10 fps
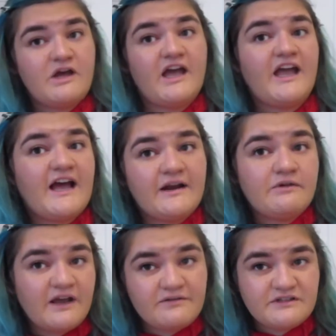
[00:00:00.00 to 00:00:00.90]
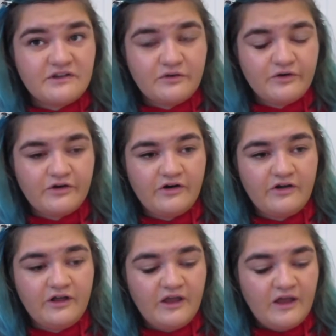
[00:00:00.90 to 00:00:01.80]
I had it when I was a little
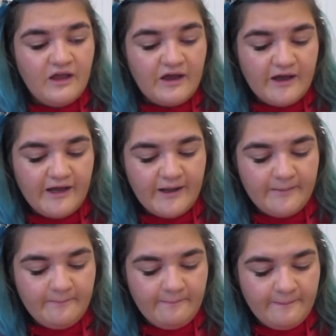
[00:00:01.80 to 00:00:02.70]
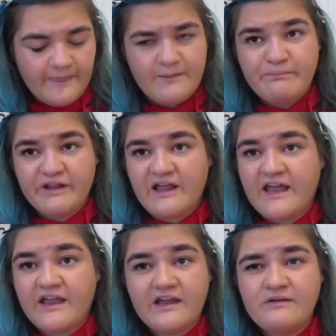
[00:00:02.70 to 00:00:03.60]
girl. But
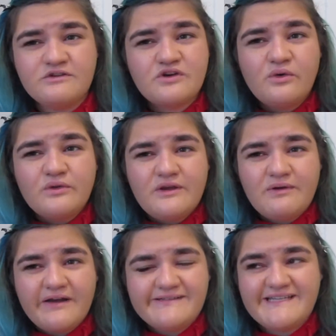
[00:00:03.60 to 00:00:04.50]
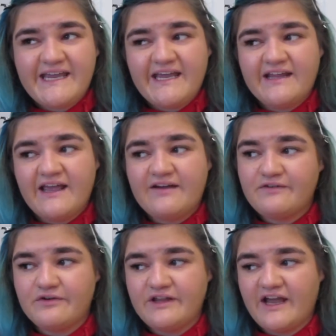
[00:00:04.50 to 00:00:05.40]
like it was only when I was a kid. Like
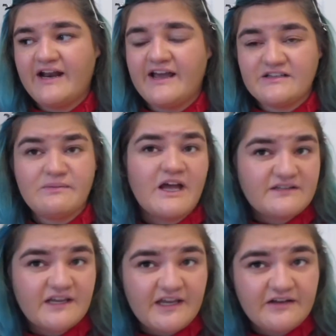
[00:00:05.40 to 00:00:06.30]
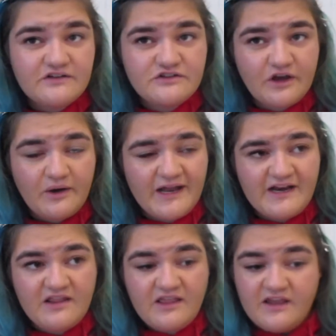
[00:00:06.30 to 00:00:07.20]
I've only had eczema as a kid. So I
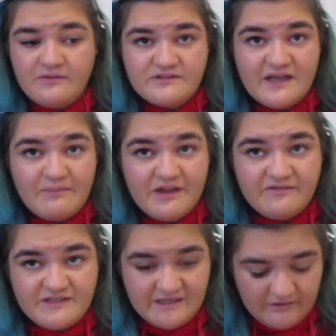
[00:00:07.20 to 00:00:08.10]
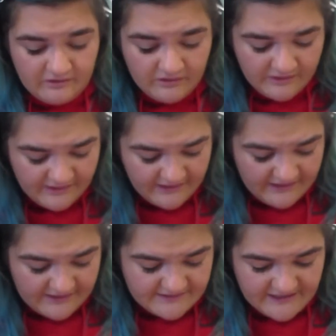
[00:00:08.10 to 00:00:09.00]
didn't think it was that big of a deal
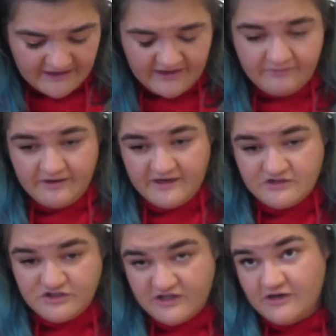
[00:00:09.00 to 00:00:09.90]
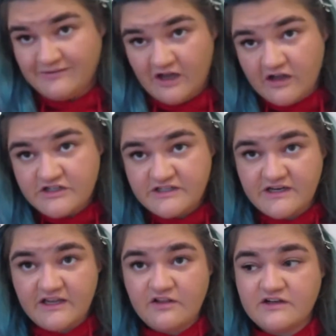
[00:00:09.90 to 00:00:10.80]
until I went into the dermatologist and
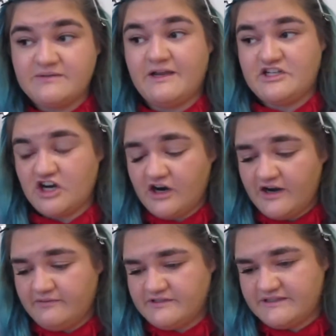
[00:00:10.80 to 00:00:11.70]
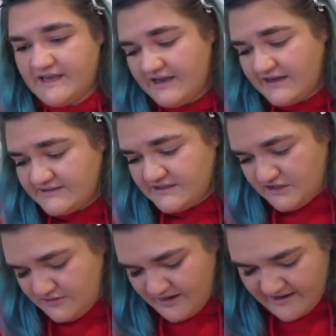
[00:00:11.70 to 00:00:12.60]
he looked at my chart and was like, I see
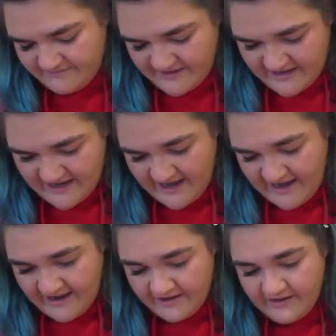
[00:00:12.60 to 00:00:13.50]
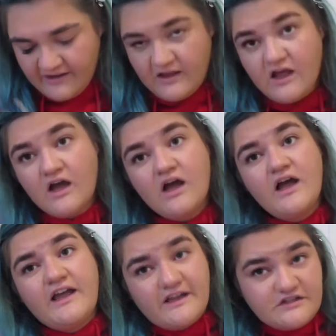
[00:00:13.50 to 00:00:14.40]
that you have like a
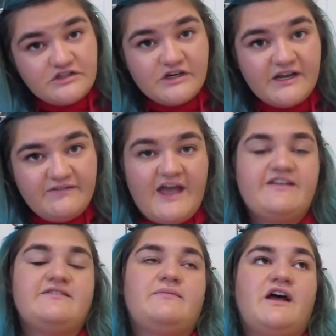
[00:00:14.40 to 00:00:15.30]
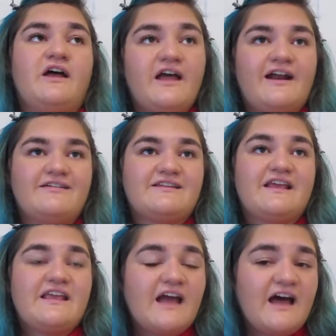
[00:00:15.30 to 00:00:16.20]
history of eczema. And I was
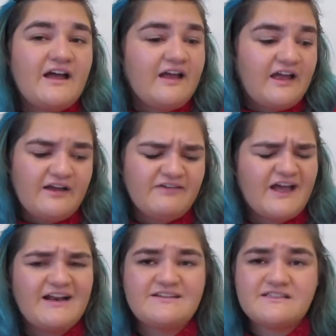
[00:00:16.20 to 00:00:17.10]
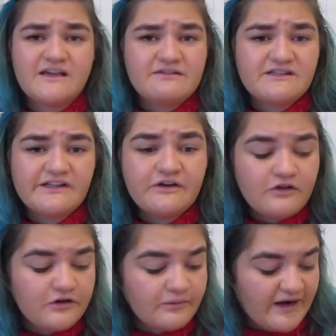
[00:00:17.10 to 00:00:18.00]
like, yeah, I haven't had it since I was little
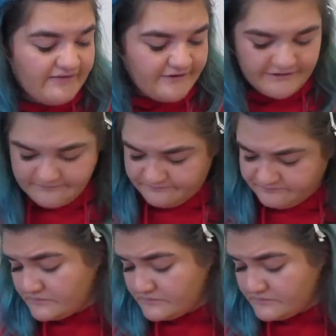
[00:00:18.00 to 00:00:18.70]
or whatever.